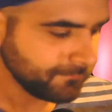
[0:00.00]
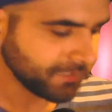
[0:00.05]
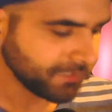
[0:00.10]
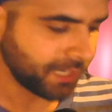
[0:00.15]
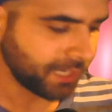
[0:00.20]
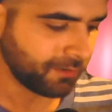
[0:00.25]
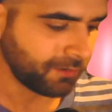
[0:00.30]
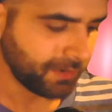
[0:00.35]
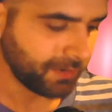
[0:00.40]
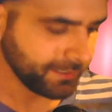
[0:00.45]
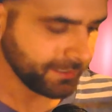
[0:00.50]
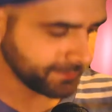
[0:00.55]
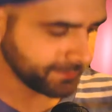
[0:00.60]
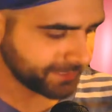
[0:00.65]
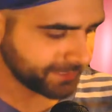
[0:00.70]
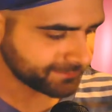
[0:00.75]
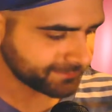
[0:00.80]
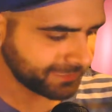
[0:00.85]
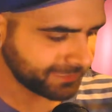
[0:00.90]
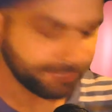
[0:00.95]
All right,
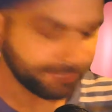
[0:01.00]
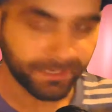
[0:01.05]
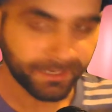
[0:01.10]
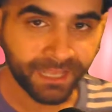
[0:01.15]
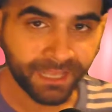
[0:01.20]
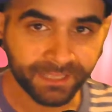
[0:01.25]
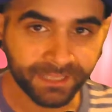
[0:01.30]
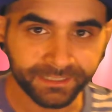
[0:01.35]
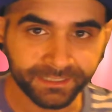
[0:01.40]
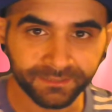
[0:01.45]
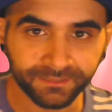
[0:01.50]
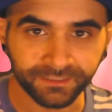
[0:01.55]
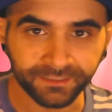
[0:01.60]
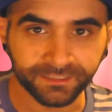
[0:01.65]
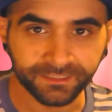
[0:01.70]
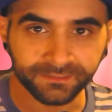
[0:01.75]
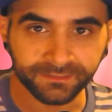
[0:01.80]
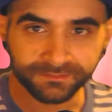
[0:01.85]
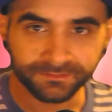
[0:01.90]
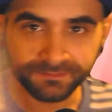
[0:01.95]
next game I got here
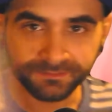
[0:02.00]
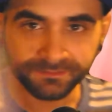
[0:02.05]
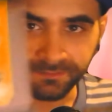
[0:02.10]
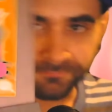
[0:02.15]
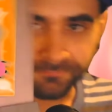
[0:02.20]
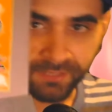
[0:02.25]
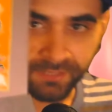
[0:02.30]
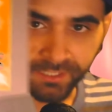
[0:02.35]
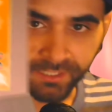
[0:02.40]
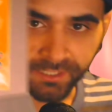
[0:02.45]
is fucking